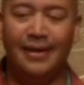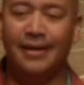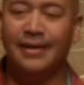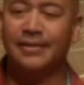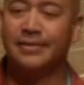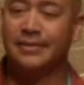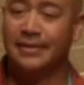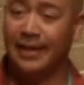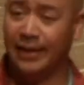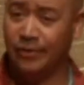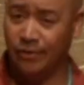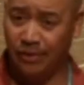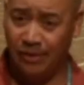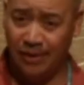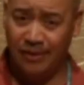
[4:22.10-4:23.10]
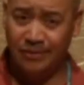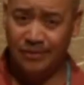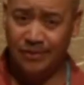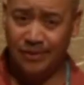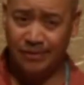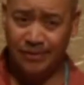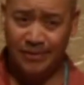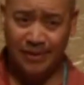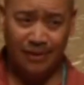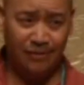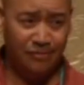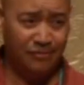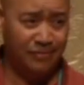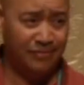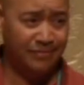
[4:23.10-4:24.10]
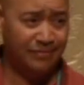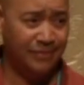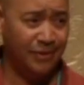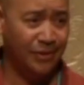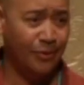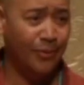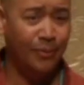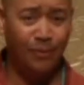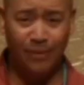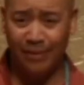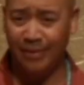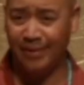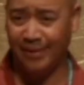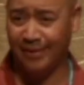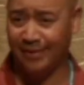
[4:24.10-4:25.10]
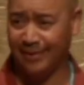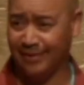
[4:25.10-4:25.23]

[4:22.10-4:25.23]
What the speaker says: Say good things to yourself. You're worth it.